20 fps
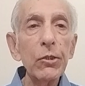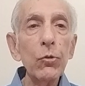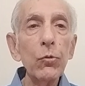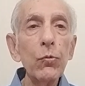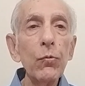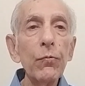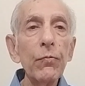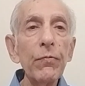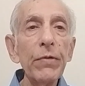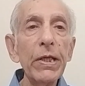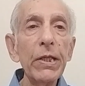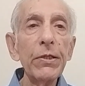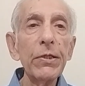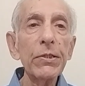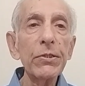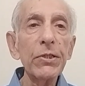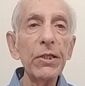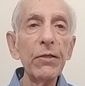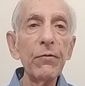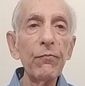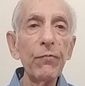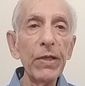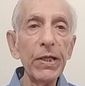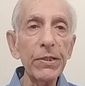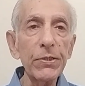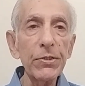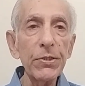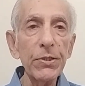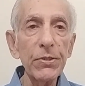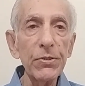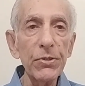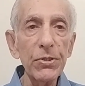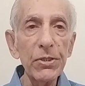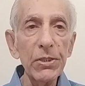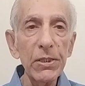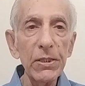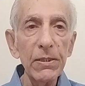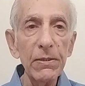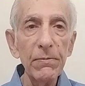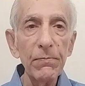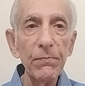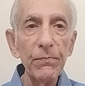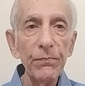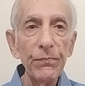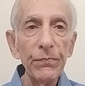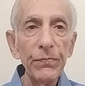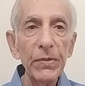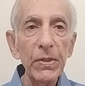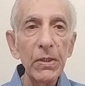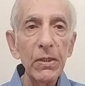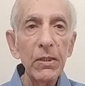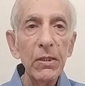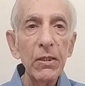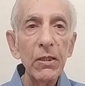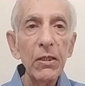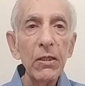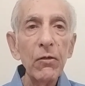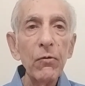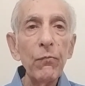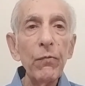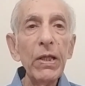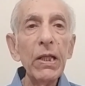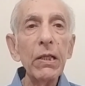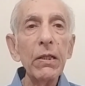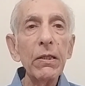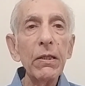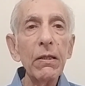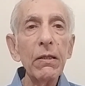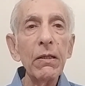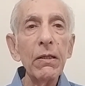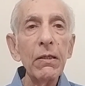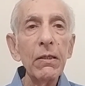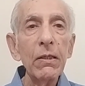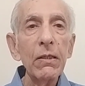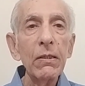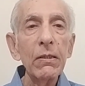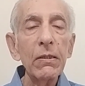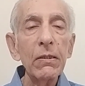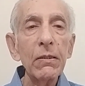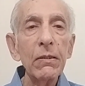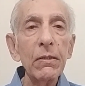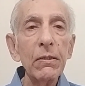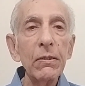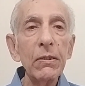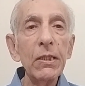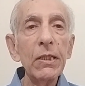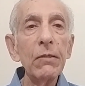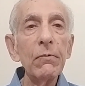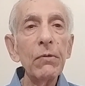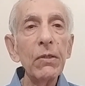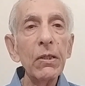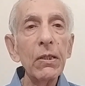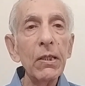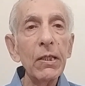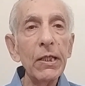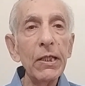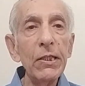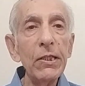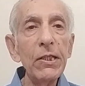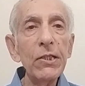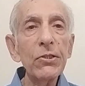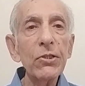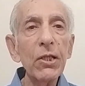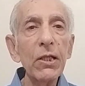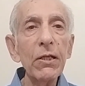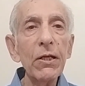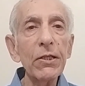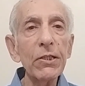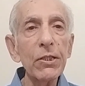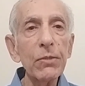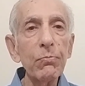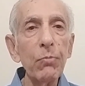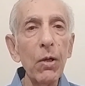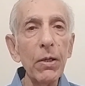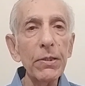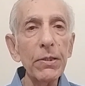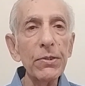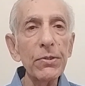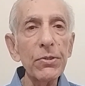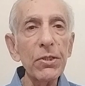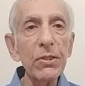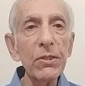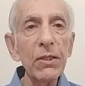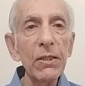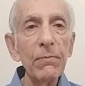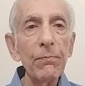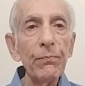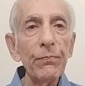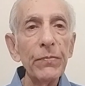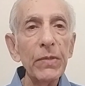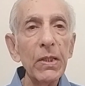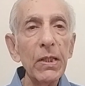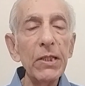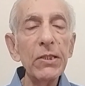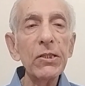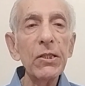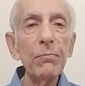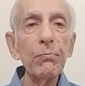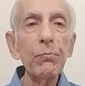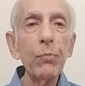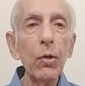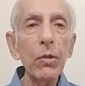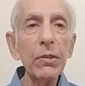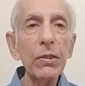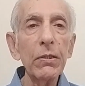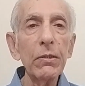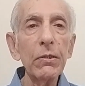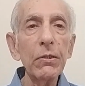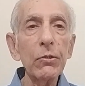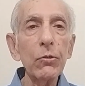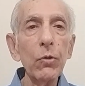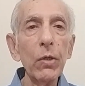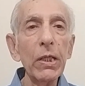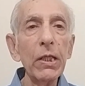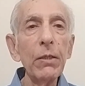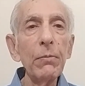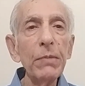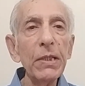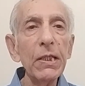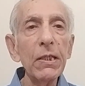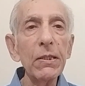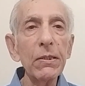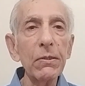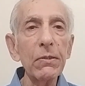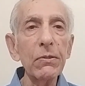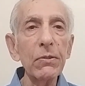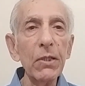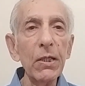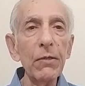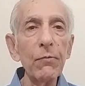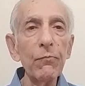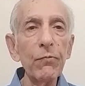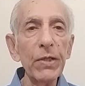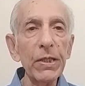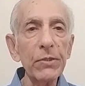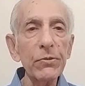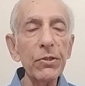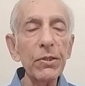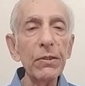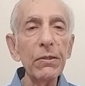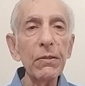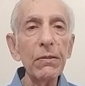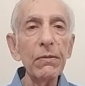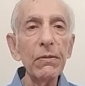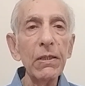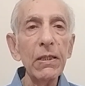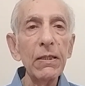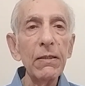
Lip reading: to various infections. Well, the initial response is important to eliminate the infection.